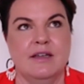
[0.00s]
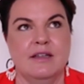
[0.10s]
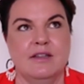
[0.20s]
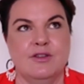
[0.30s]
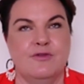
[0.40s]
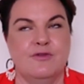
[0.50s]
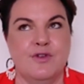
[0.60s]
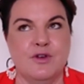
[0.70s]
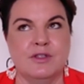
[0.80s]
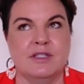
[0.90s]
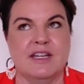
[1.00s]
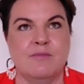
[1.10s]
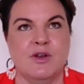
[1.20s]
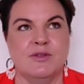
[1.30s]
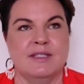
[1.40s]
The first and
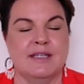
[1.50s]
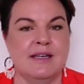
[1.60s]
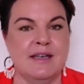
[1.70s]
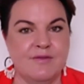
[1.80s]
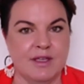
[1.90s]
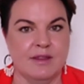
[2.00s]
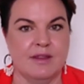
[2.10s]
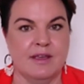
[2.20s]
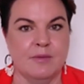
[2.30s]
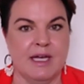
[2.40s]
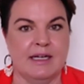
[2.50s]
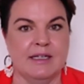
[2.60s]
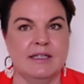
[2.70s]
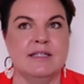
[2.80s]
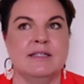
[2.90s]
most significant thing about
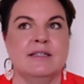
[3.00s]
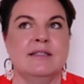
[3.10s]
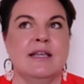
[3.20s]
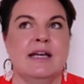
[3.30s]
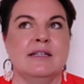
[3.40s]
it is that